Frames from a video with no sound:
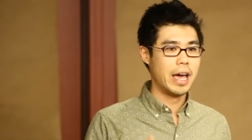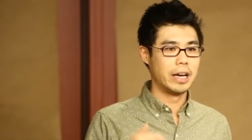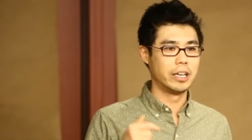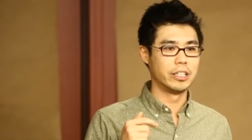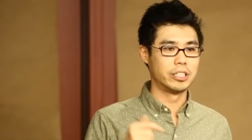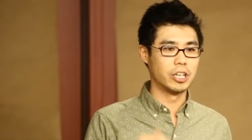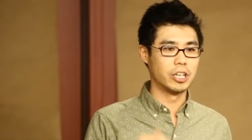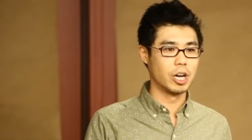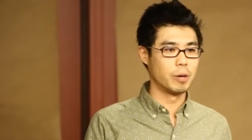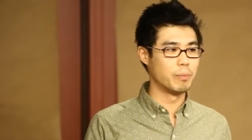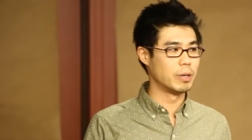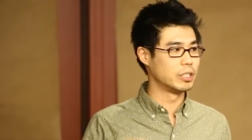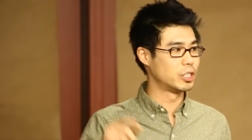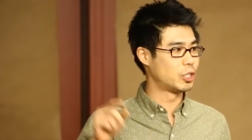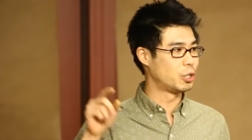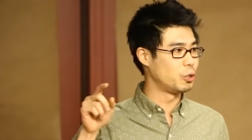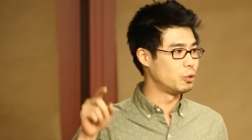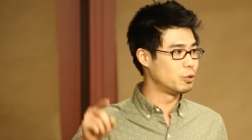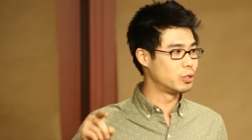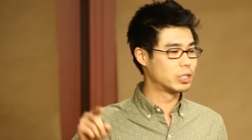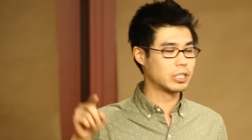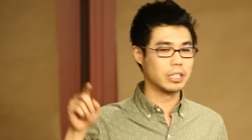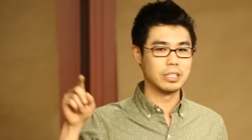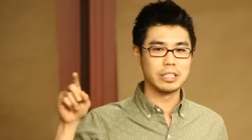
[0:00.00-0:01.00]
and determines
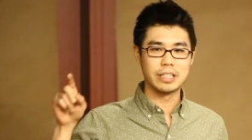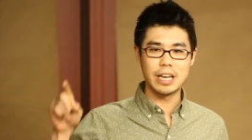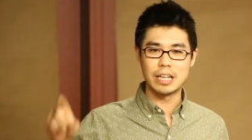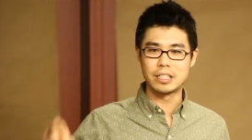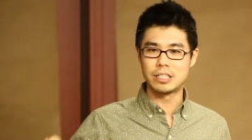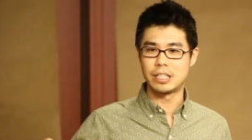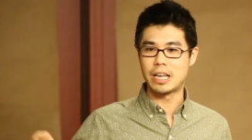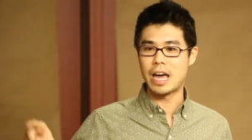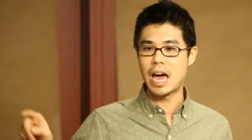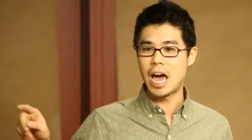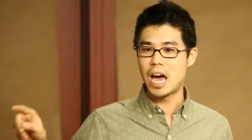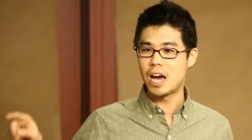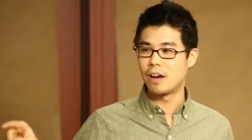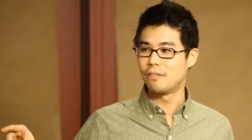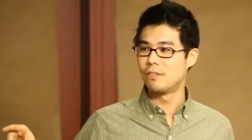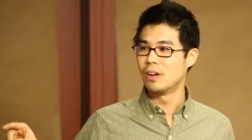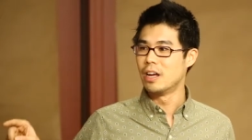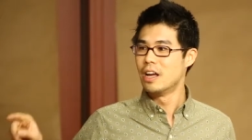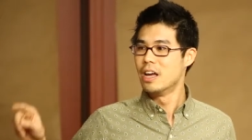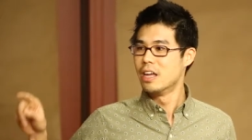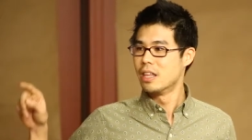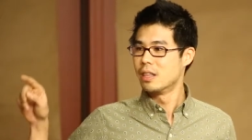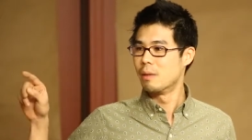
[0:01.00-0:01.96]
who's going to get to have